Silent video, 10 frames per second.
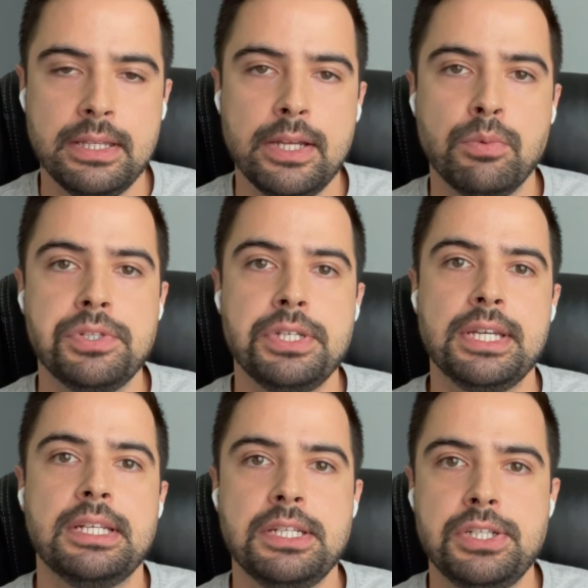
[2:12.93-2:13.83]
and then once you
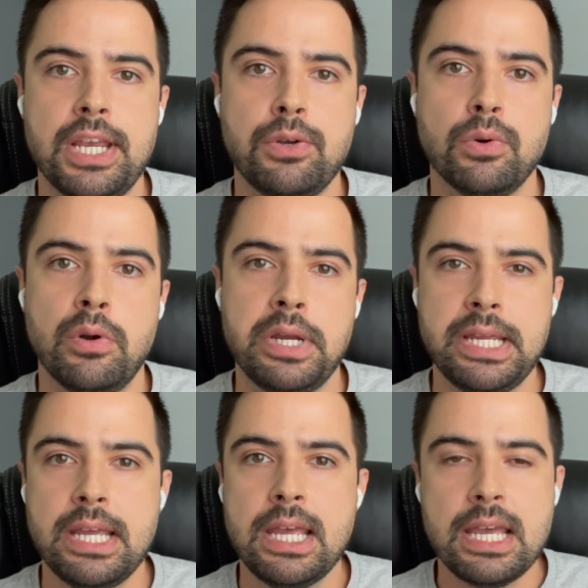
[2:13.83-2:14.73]
get into jQuery,